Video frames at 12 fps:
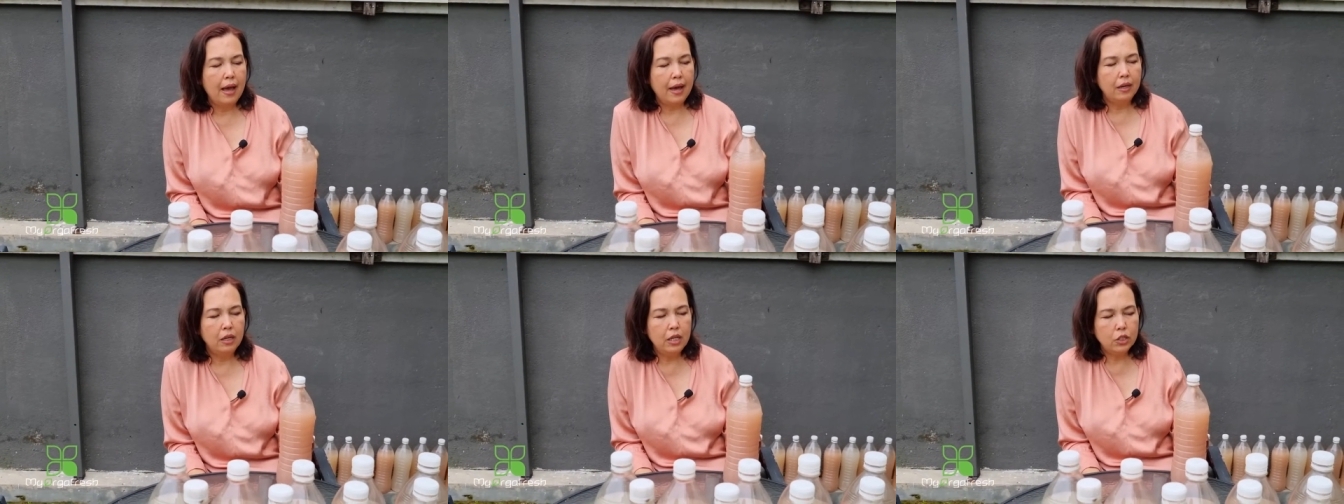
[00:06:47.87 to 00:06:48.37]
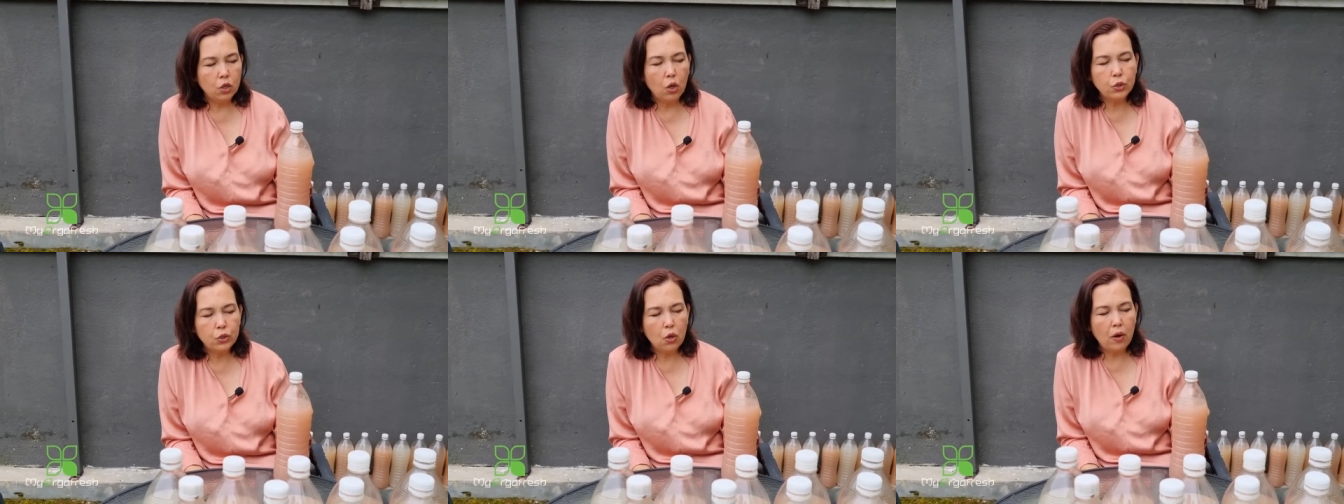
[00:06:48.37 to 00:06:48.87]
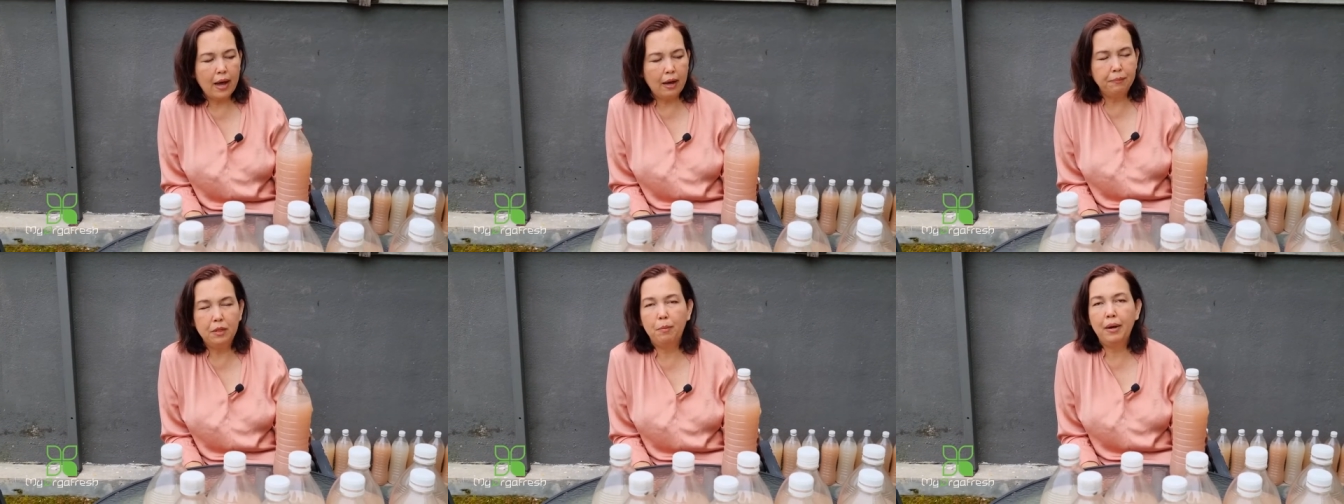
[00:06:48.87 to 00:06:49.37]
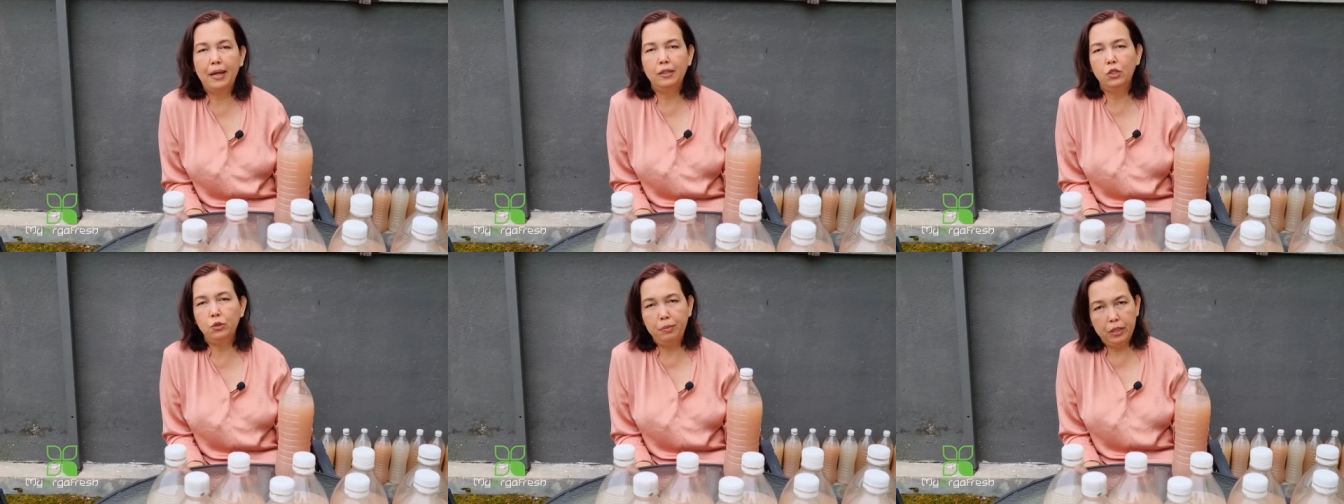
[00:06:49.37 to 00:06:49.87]
and it's also help the
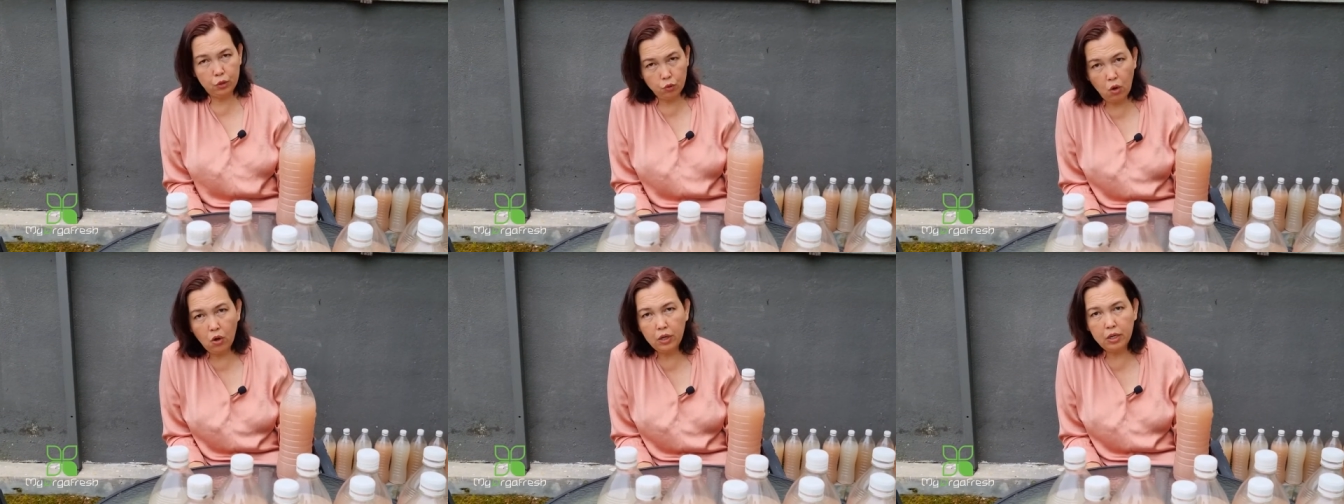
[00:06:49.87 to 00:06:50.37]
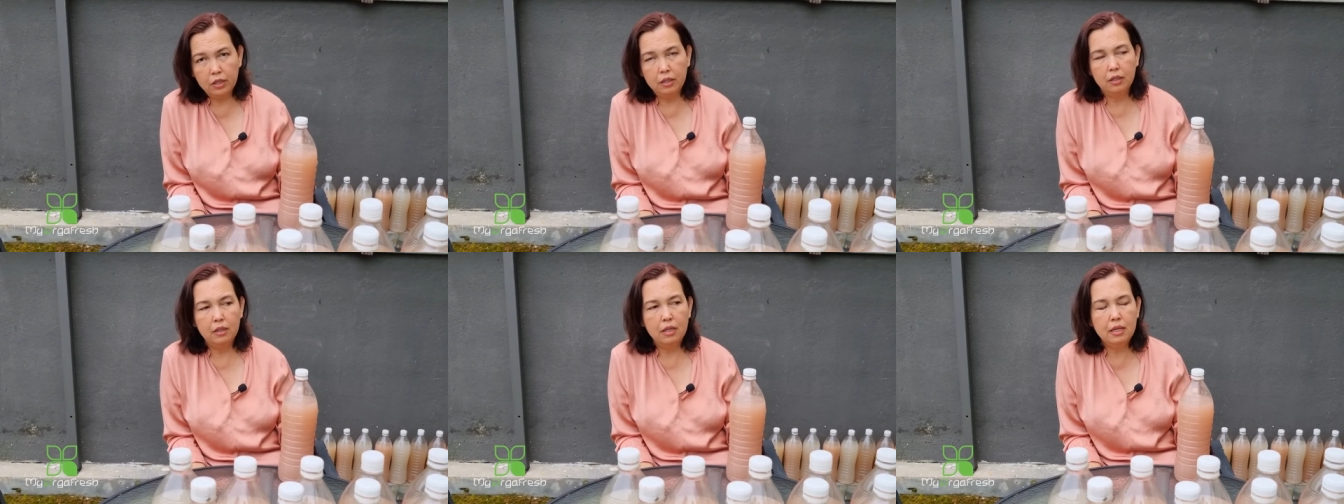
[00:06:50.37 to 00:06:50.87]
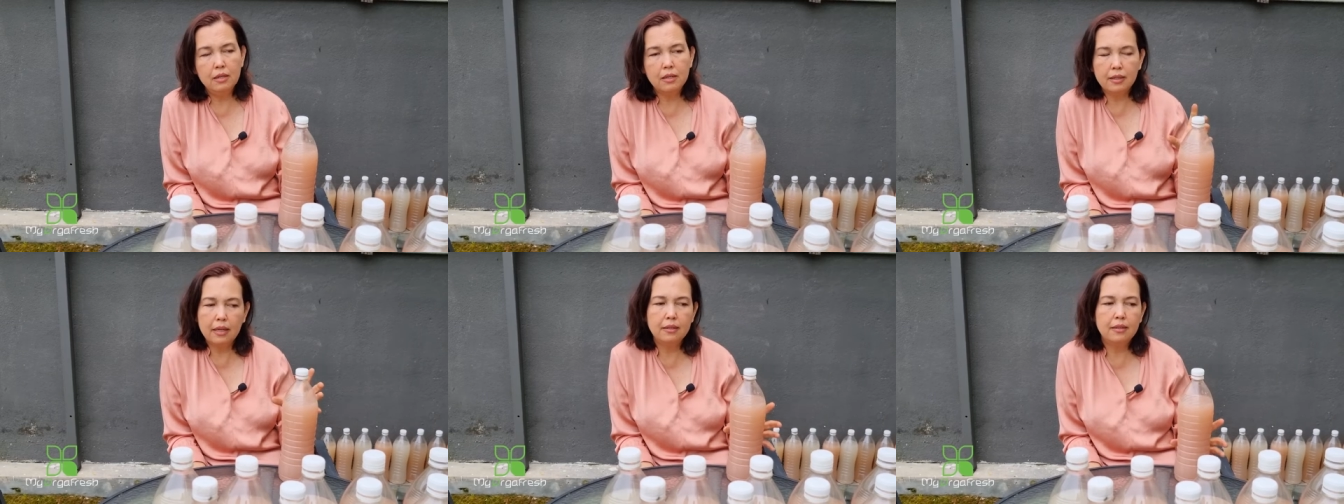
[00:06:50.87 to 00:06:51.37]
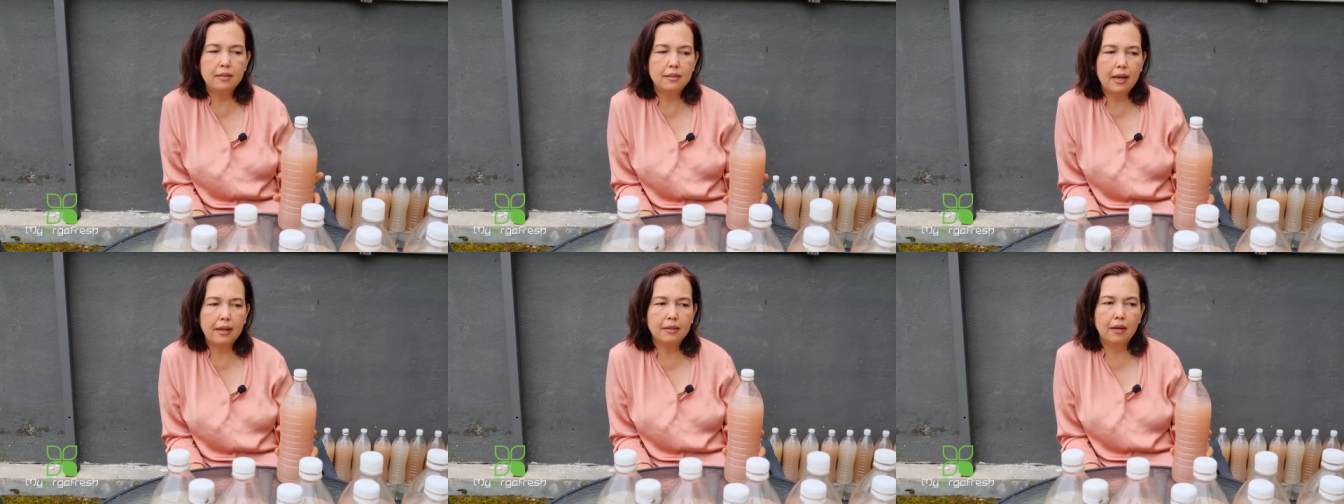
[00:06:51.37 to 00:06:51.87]
plant to be stronger in the sense
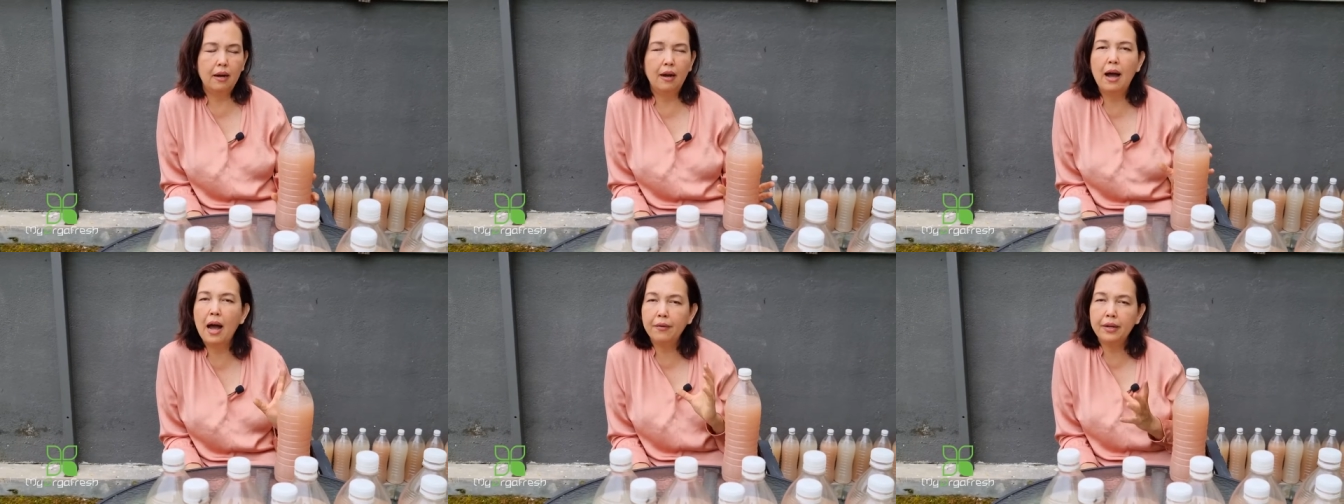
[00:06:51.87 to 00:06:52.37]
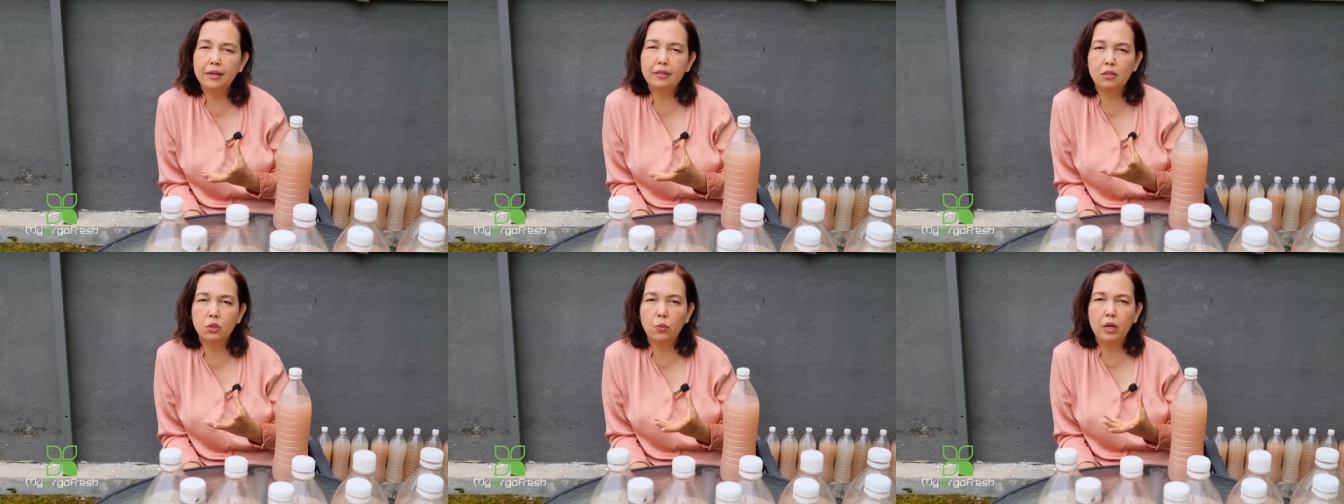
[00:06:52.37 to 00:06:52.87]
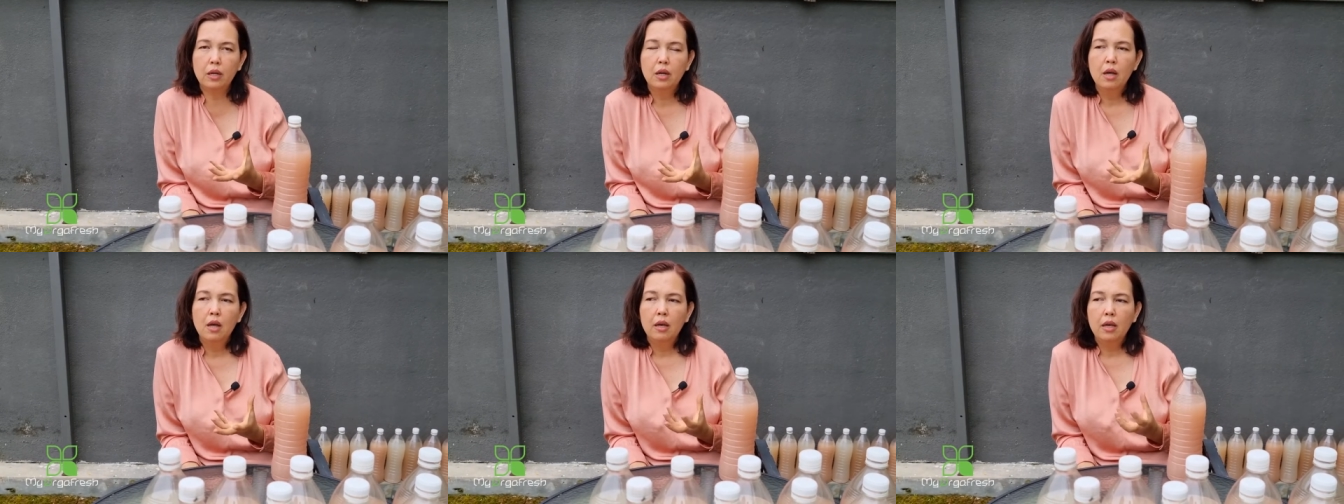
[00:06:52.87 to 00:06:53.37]
is that uh, how does this work